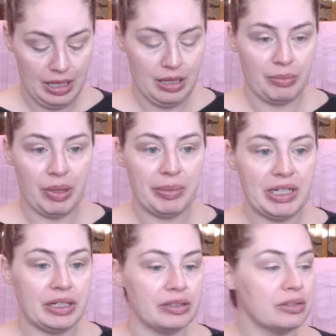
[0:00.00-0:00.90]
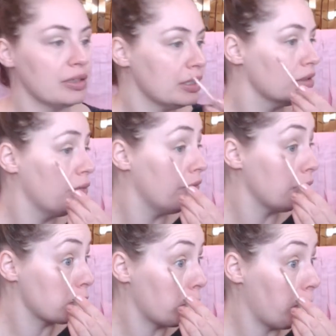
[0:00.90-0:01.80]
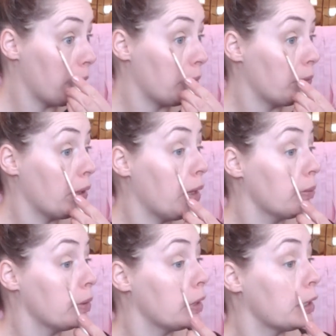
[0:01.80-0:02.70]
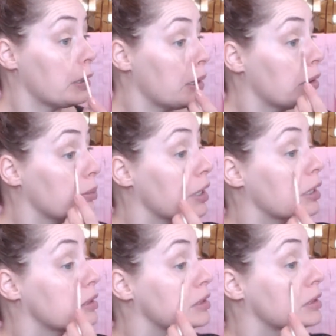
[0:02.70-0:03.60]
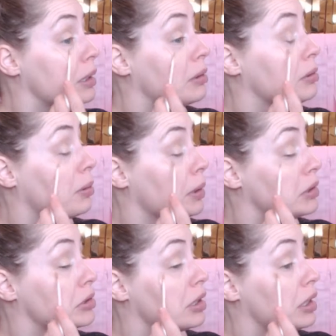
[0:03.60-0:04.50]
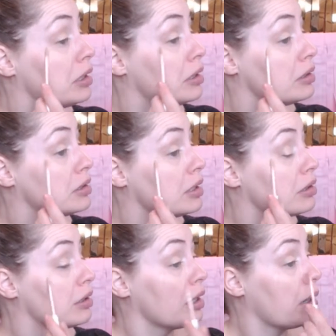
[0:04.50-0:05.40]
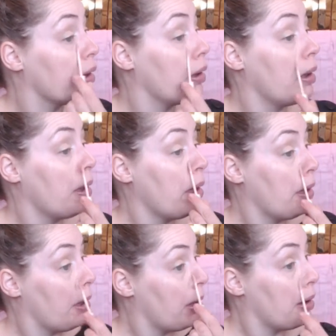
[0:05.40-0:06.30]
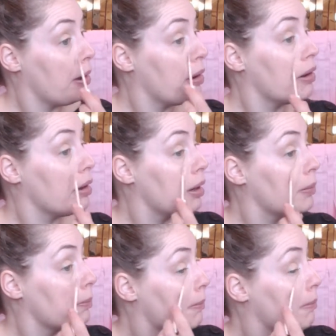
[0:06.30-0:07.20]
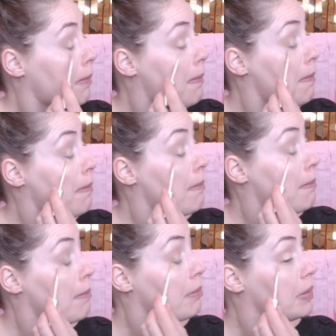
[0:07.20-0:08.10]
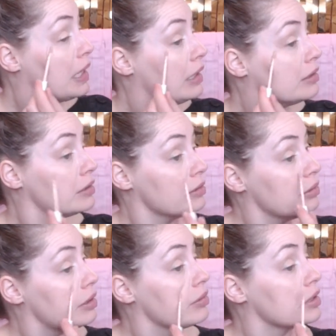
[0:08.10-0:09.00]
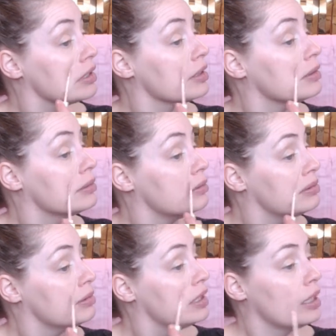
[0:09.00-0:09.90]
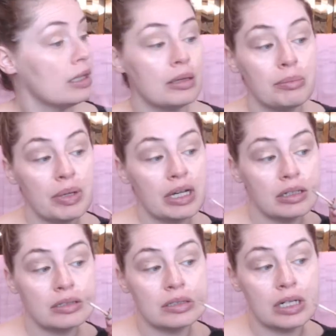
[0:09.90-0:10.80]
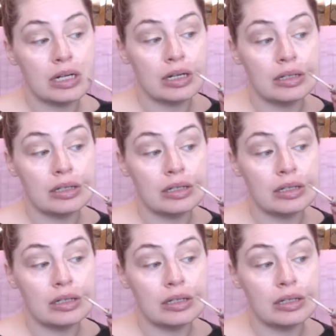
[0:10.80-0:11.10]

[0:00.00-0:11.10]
Maybe another oil, facial oil, will help thin it out a bit because it's getting quite dry. That's the other thing. So where was I? Backtrack.